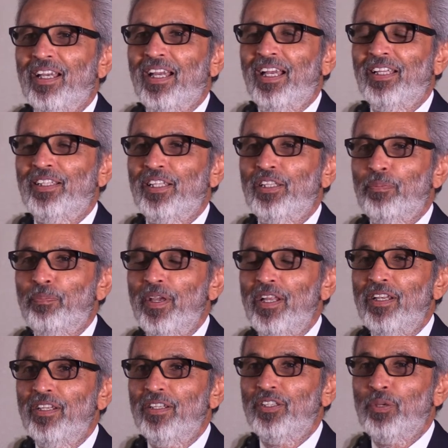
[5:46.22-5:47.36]
And then the
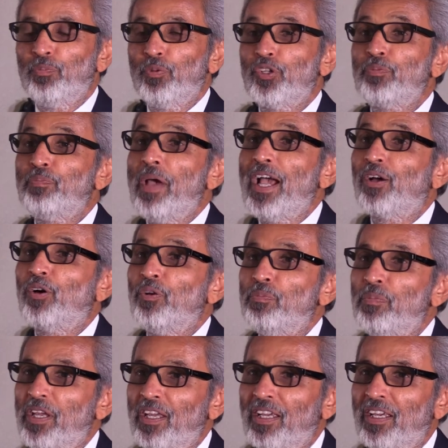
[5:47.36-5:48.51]
pin she puts back on
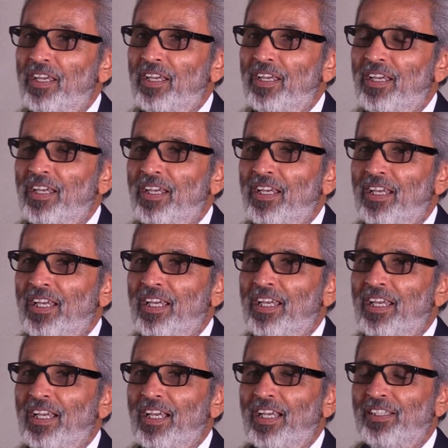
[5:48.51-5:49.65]
me.
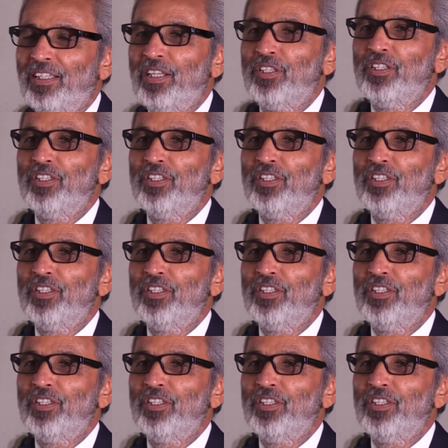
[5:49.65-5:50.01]
And then she